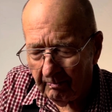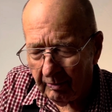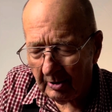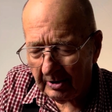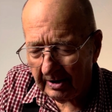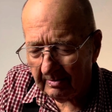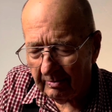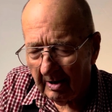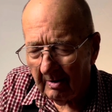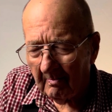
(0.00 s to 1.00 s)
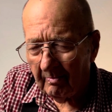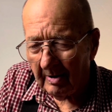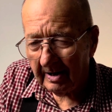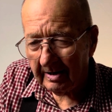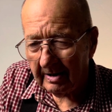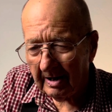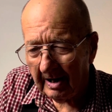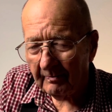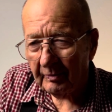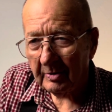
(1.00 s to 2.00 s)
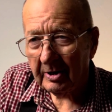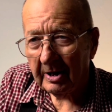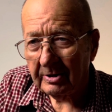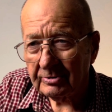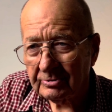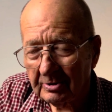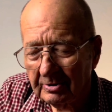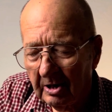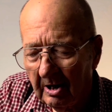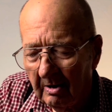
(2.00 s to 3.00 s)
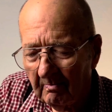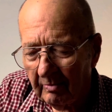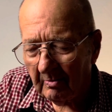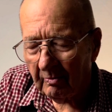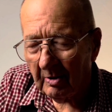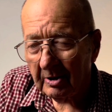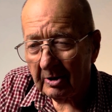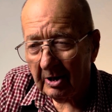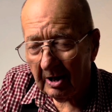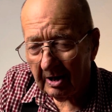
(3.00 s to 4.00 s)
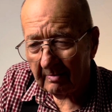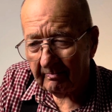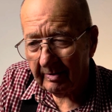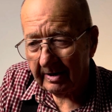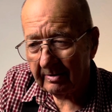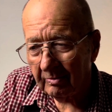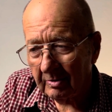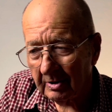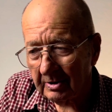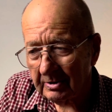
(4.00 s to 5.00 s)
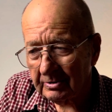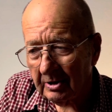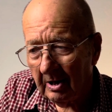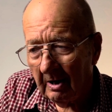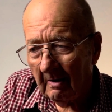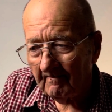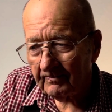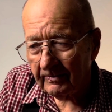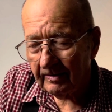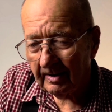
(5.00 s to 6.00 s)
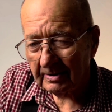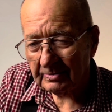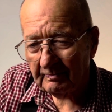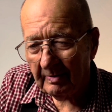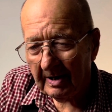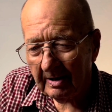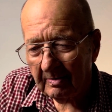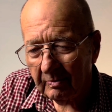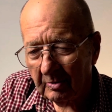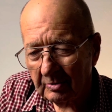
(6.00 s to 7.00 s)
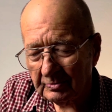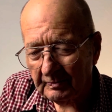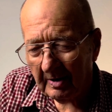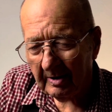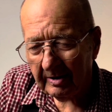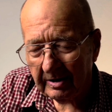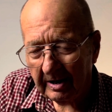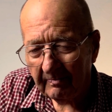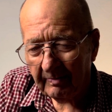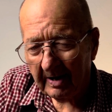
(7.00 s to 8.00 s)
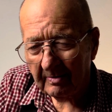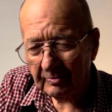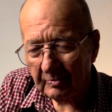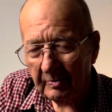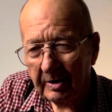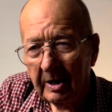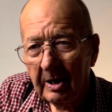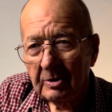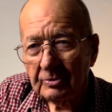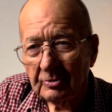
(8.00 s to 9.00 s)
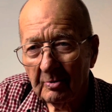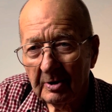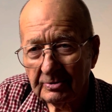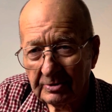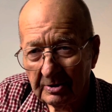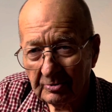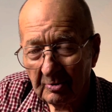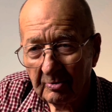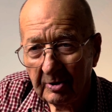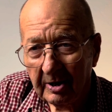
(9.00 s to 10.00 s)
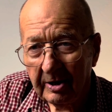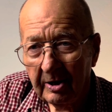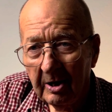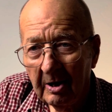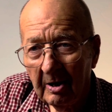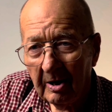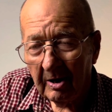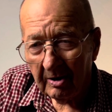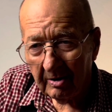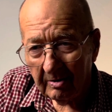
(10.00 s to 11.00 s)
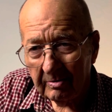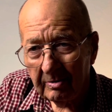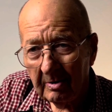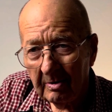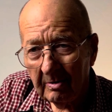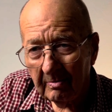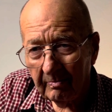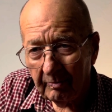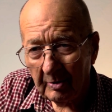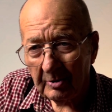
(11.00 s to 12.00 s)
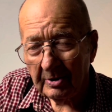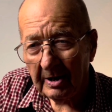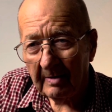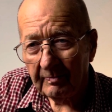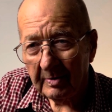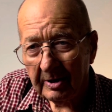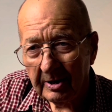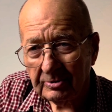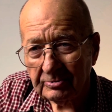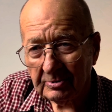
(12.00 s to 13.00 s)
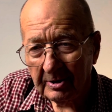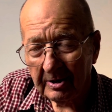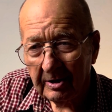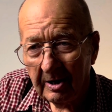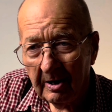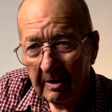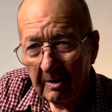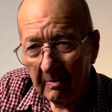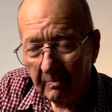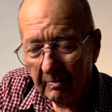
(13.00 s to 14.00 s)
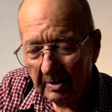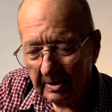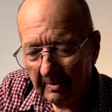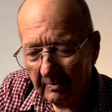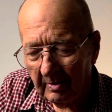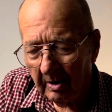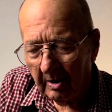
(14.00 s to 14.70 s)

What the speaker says: in my application, but what got me was this man, Rose Pie, kept after me. So I says, okay, I'll put an application in. Whatever